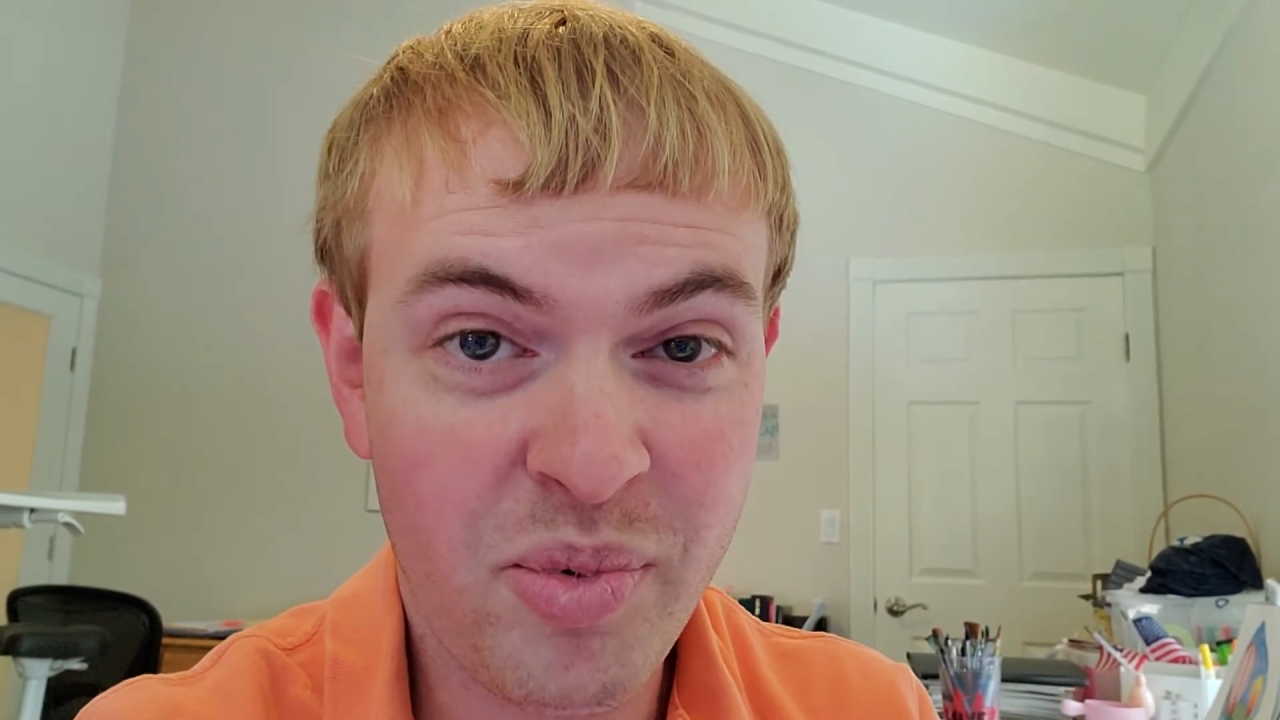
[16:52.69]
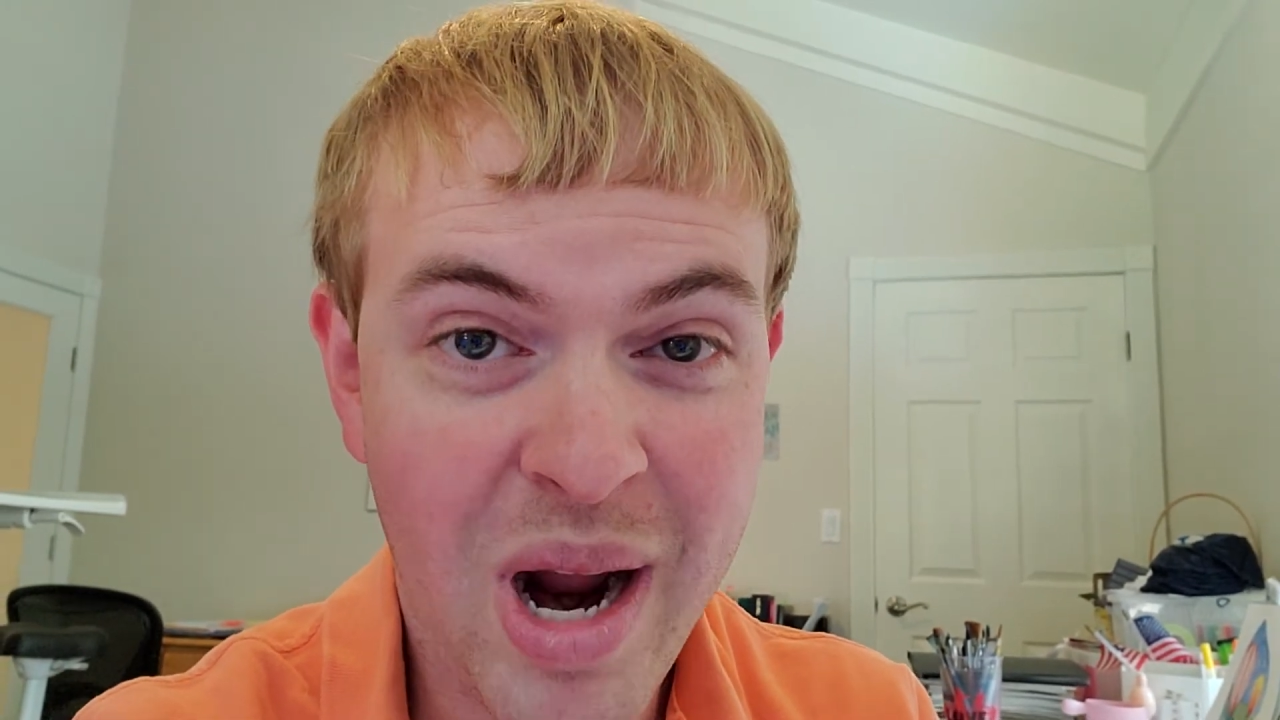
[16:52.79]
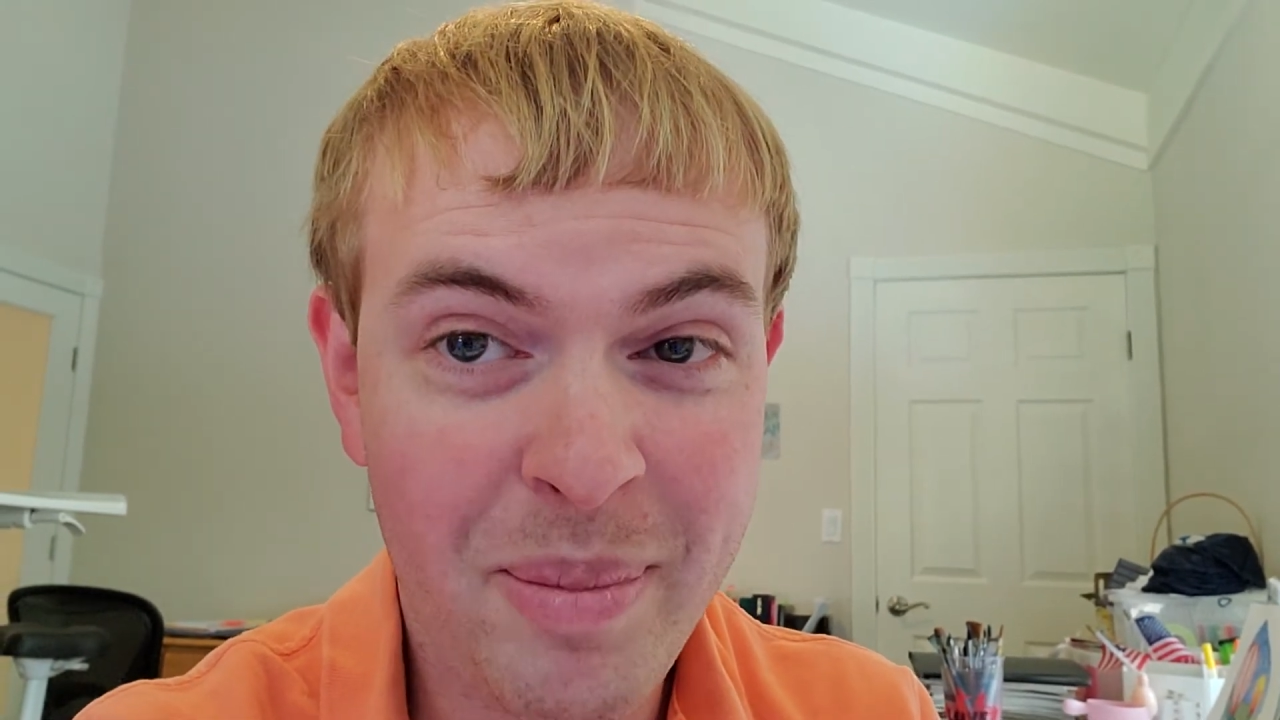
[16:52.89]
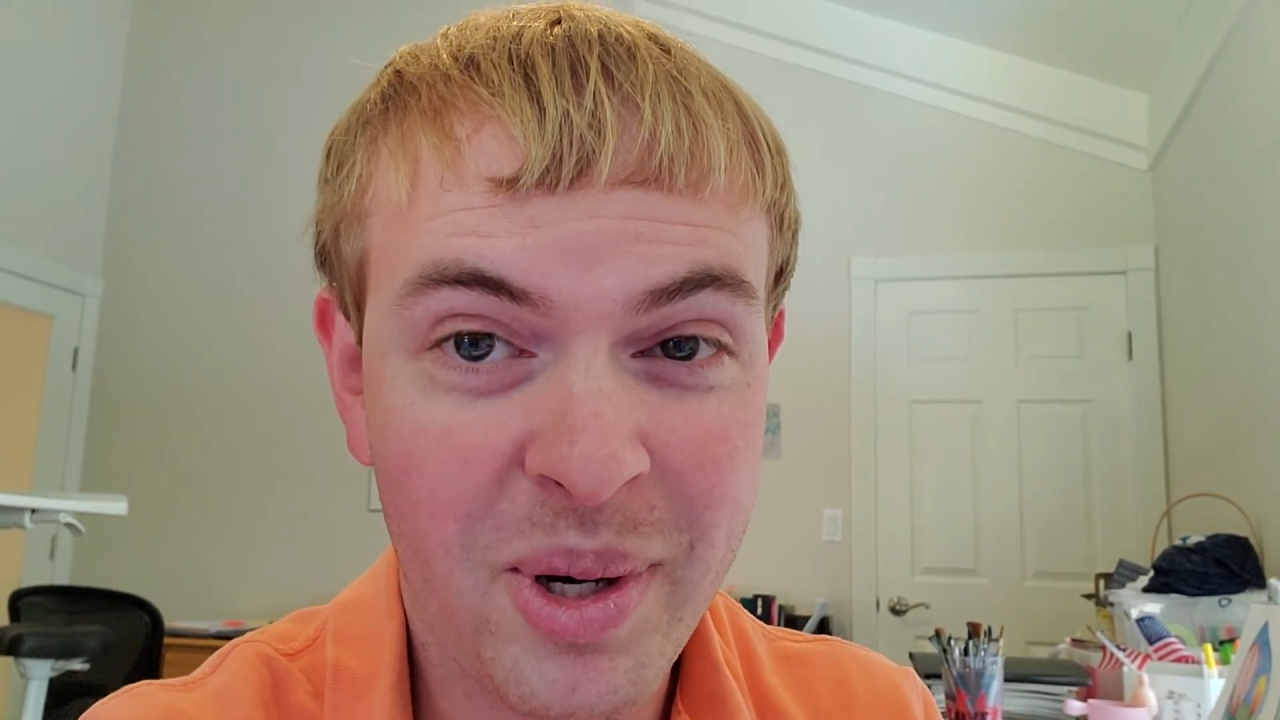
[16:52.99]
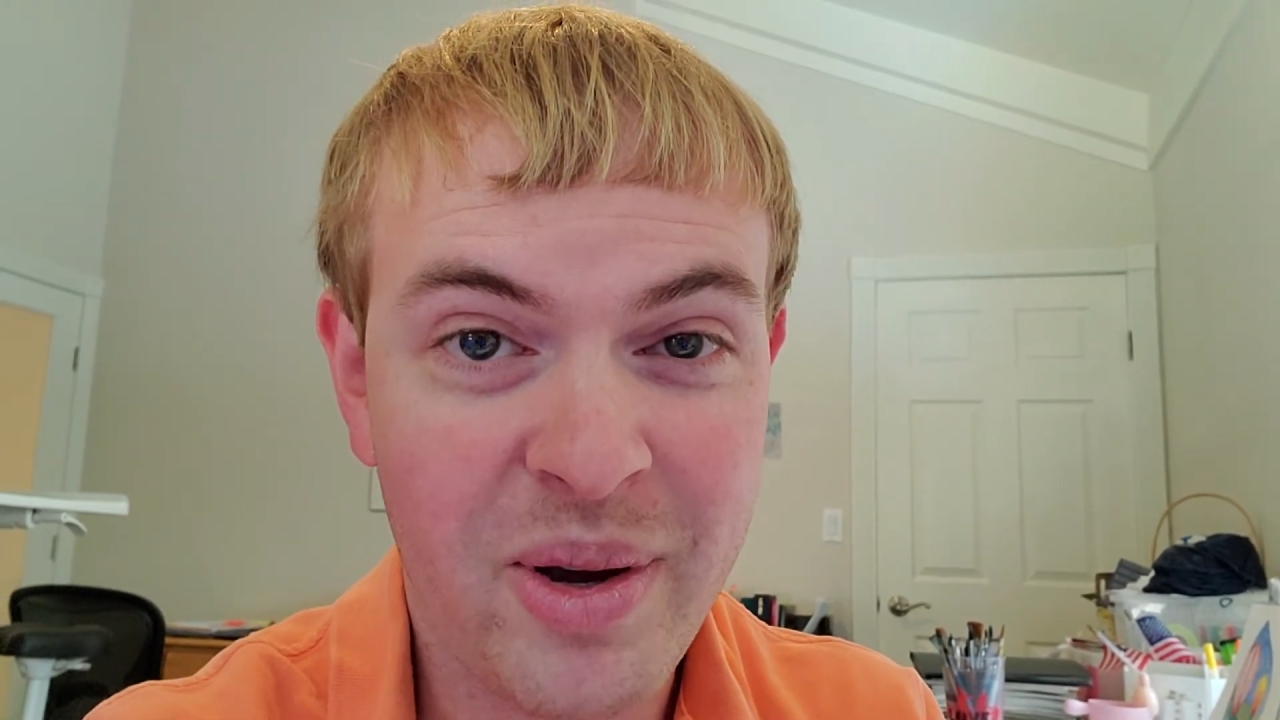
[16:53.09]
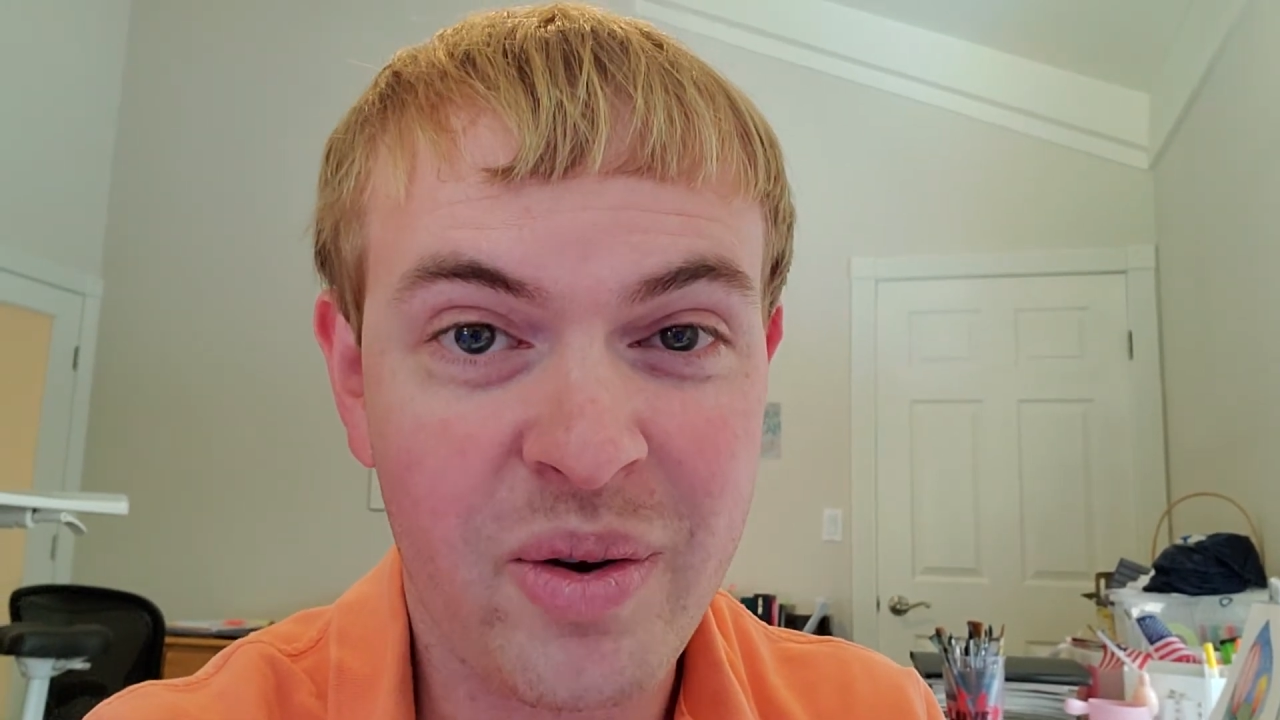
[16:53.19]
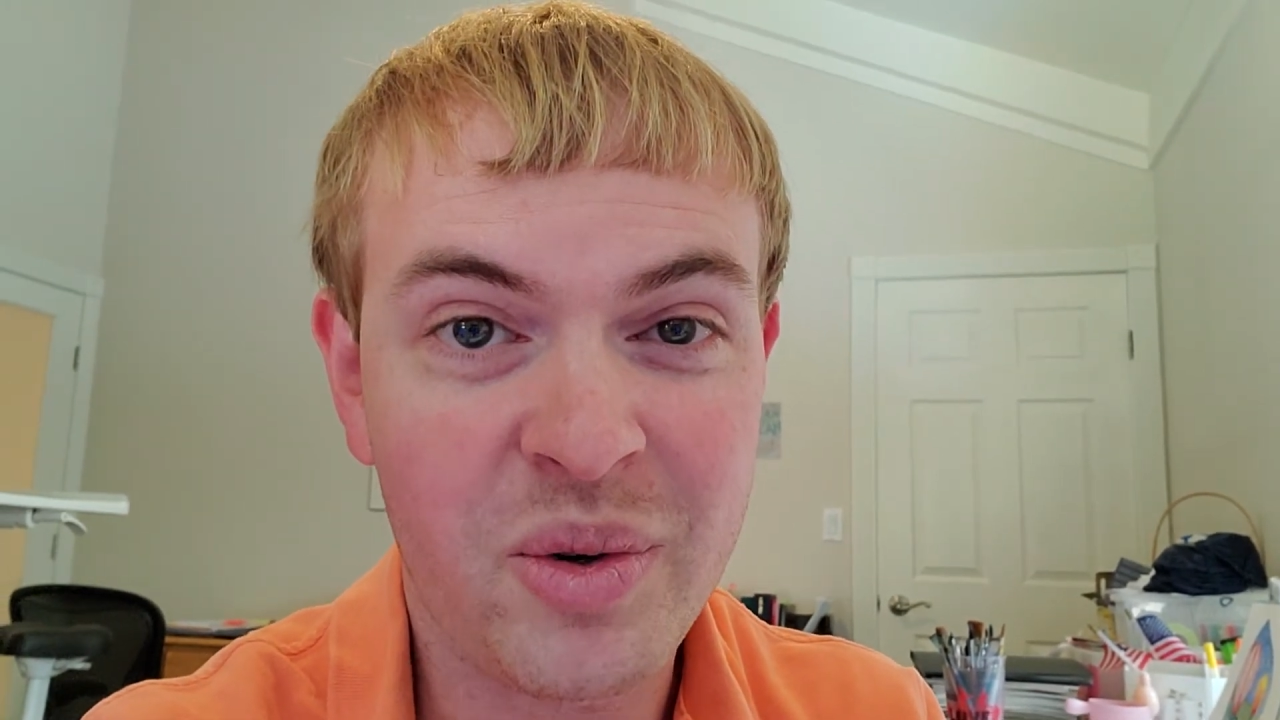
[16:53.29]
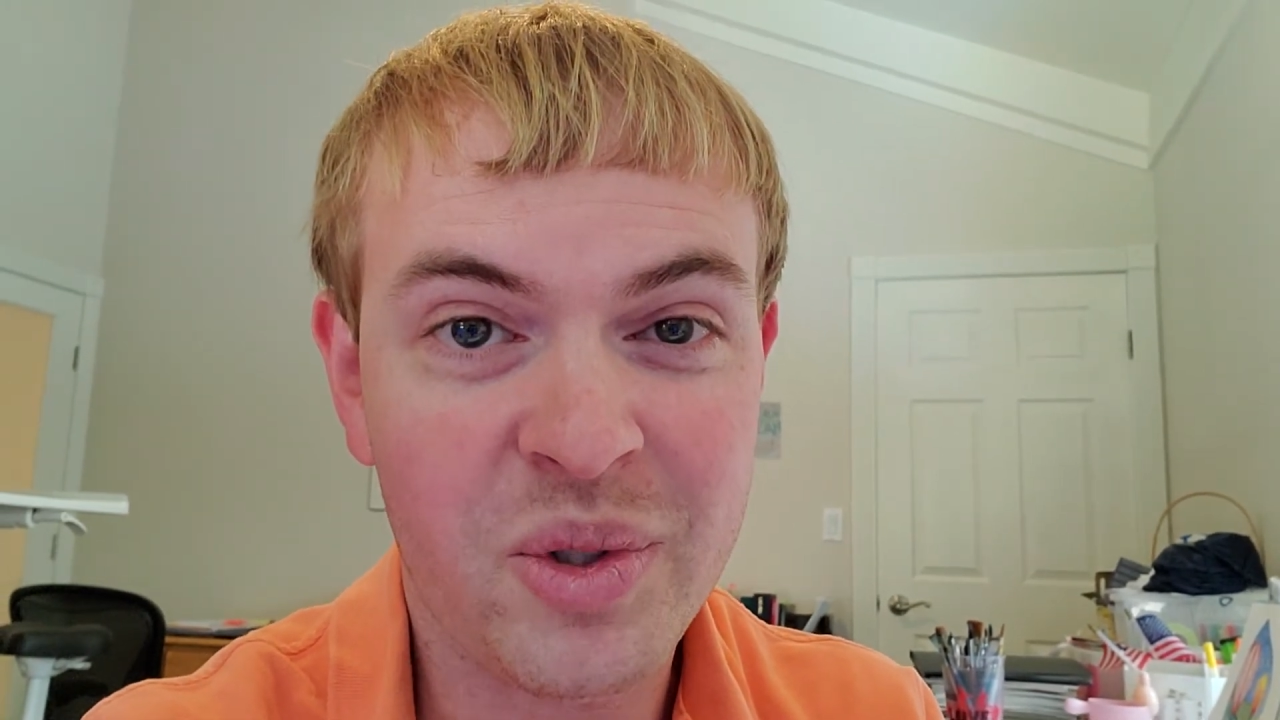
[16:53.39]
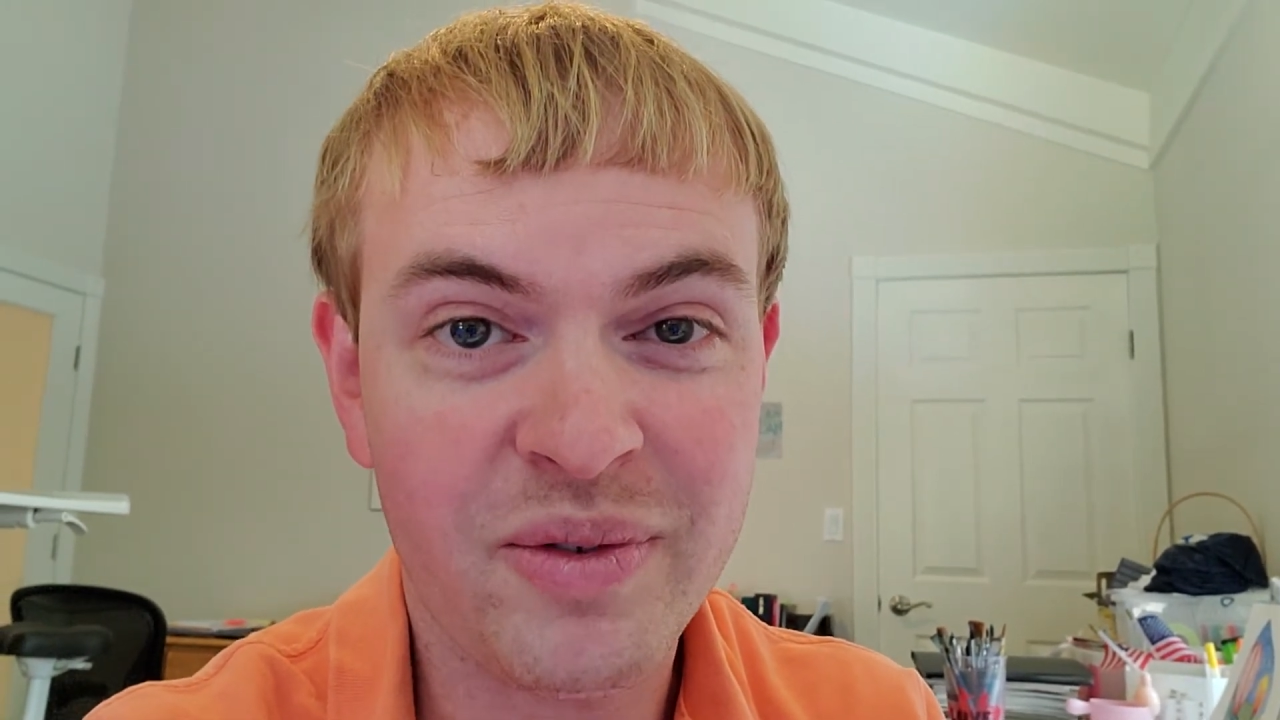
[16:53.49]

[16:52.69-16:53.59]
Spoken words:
property owners,